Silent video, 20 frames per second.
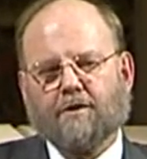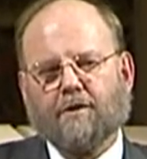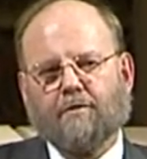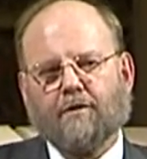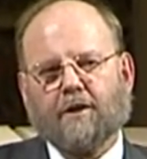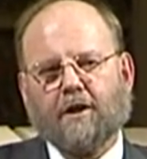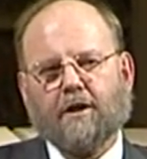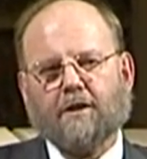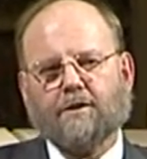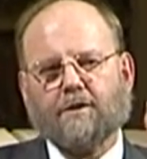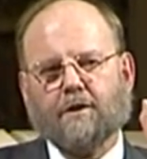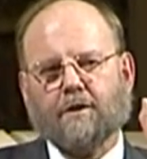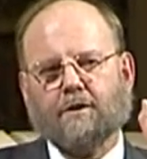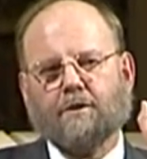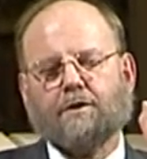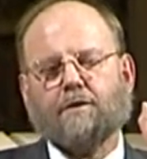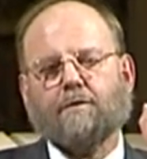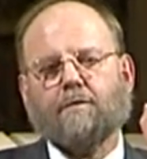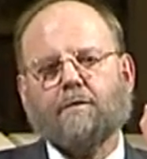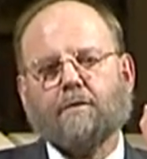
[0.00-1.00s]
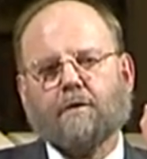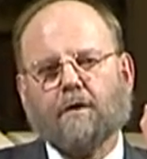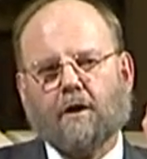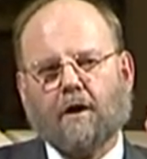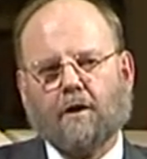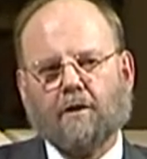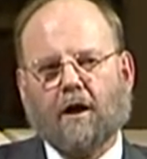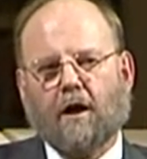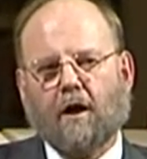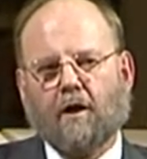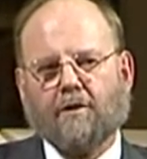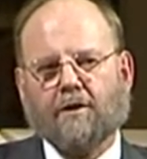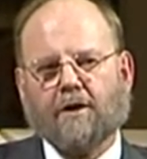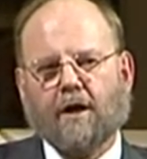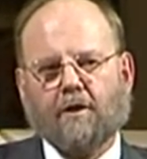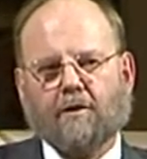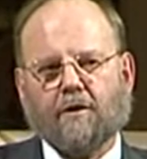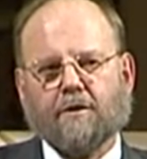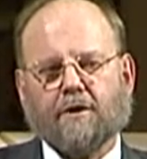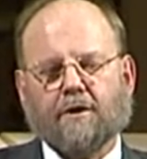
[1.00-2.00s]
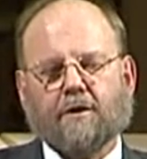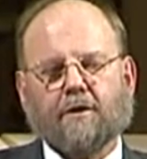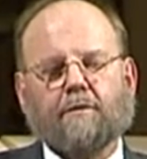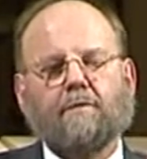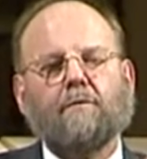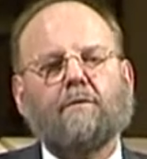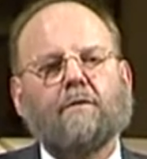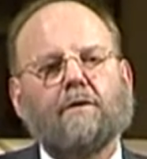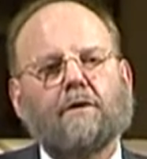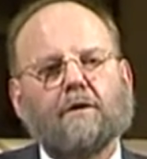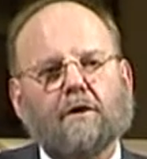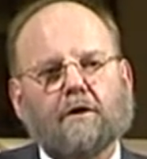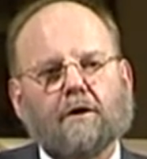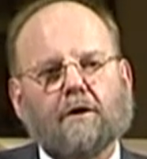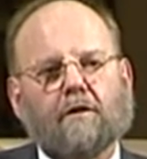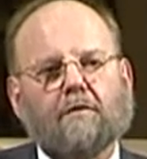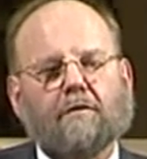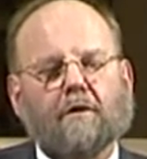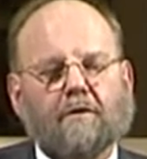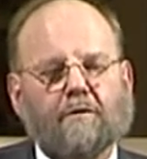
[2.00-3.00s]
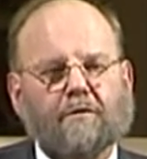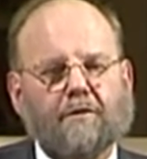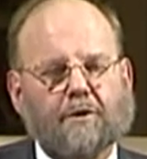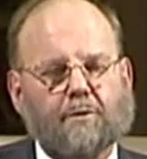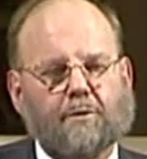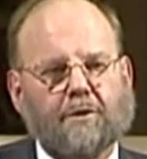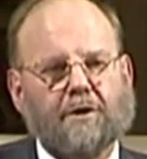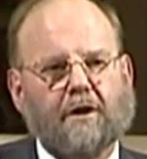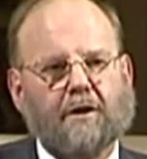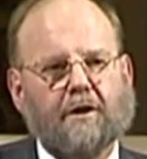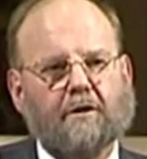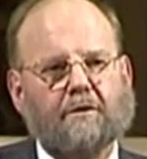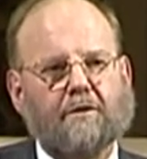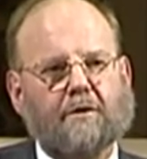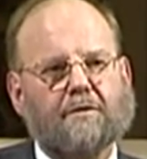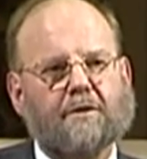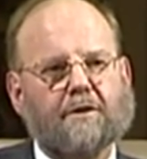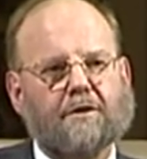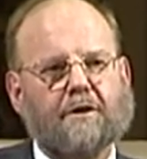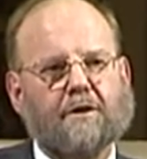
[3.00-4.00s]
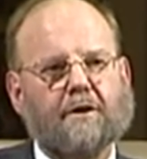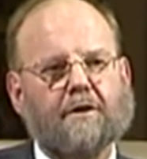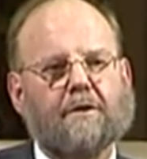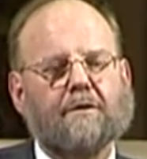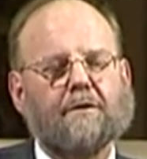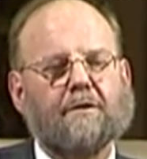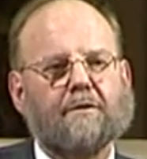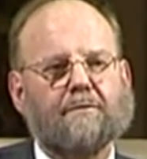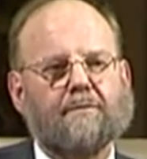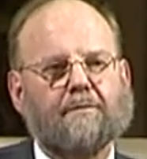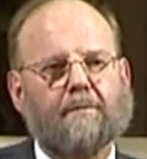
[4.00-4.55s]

of cases are inherited of this particular disease.